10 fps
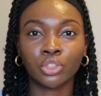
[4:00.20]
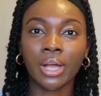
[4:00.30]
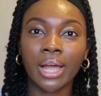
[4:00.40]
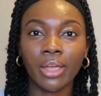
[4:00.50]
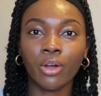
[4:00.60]

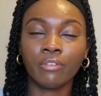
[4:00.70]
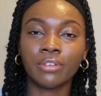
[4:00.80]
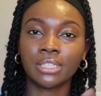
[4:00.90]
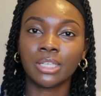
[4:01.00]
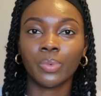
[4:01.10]
dry.
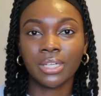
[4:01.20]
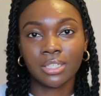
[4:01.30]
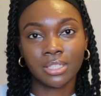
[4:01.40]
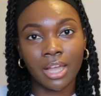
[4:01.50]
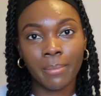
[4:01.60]
Obviously
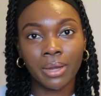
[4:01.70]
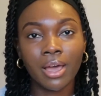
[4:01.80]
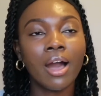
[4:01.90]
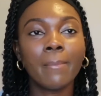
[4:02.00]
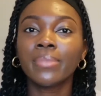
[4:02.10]
winter's coming
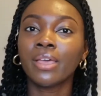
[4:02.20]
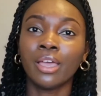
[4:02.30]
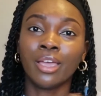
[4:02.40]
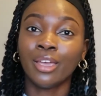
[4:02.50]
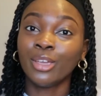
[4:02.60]
up,
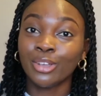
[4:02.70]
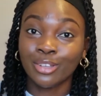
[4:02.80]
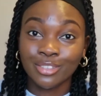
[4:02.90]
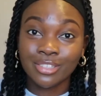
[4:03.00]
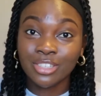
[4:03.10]

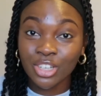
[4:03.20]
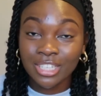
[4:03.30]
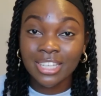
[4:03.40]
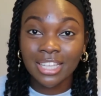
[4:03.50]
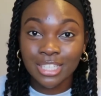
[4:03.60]
your
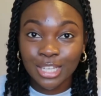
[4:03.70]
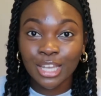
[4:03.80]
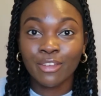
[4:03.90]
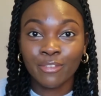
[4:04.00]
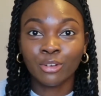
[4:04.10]
skin's
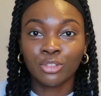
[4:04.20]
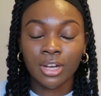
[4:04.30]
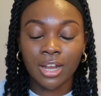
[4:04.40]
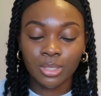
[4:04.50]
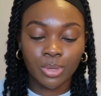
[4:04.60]
gonna feel
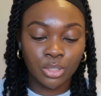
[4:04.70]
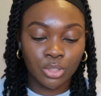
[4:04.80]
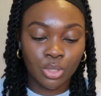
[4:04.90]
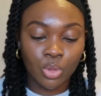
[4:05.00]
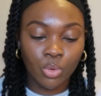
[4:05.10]
dry, so I
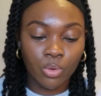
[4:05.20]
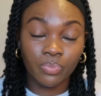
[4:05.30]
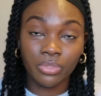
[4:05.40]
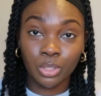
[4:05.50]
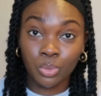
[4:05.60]
just thought
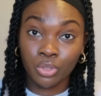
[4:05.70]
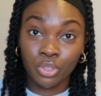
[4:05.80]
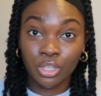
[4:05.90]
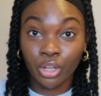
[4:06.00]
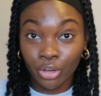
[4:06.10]
this was
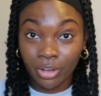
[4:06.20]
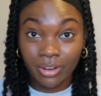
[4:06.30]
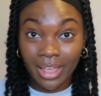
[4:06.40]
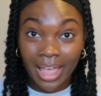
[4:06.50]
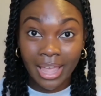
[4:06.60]
just a
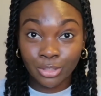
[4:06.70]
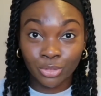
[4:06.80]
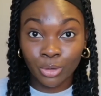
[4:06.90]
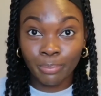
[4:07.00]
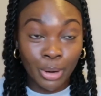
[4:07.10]
good
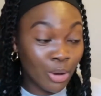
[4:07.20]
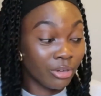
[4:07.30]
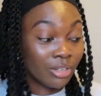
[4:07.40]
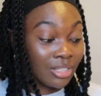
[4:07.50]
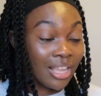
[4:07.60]
extra
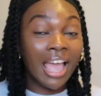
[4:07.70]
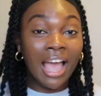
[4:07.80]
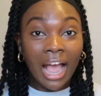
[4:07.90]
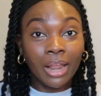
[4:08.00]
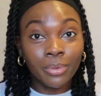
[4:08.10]
bonus.
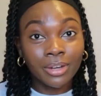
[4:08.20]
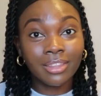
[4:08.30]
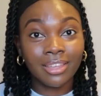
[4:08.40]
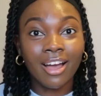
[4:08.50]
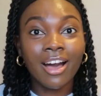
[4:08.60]
And one of
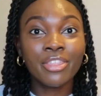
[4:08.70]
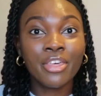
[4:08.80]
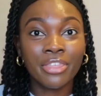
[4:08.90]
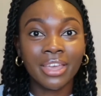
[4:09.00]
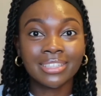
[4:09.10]
the other
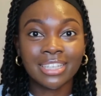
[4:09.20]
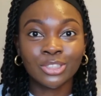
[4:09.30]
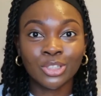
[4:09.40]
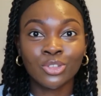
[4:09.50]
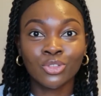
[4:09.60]
things that
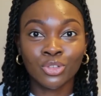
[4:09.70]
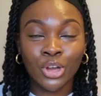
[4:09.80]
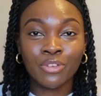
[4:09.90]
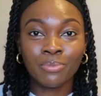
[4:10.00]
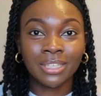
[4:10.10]
just
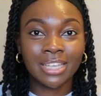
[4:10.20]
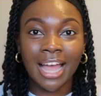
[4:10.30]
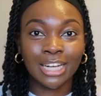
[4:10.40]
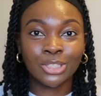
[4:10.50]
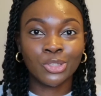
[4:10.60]
drove me to
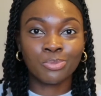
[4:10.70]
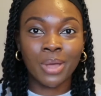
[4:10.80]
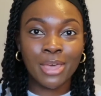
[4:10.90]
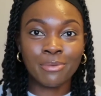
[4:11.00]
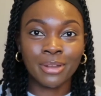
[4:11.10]
actually just
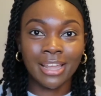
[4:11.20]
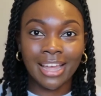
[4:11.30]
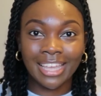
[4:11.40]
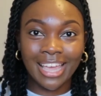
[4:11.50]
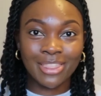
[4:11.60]
bite the bullet
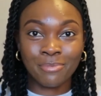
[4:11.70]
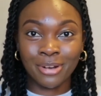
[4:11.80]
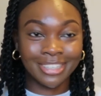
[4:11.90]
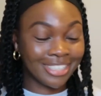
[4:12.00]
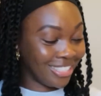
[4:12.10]
and get the
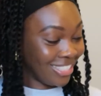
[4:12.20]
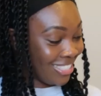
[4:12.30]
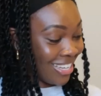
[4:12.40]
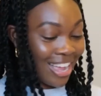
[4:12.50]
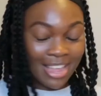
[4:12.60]
products this
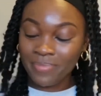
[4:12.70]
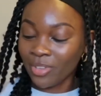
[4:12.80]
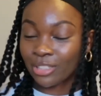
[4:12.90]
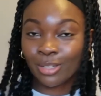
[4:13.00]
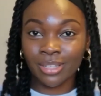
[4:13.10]
time,
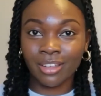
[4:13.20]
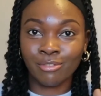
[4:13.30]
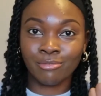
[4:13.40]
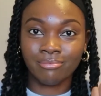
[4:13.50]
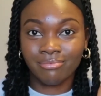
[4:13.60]
because I was like,
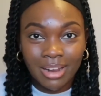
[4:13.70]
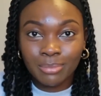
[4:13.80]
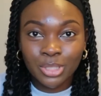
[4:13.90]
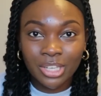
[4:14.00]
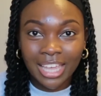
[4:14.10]
I'm
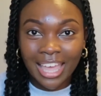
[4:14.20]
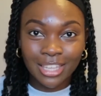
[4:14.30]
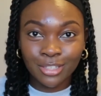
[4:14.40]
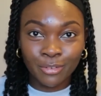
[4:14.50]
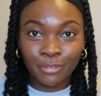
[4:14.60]
just gonna get
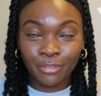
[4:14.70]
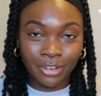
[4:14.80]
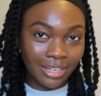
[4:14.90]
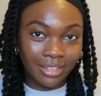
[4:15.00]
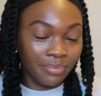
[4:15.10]
this for free.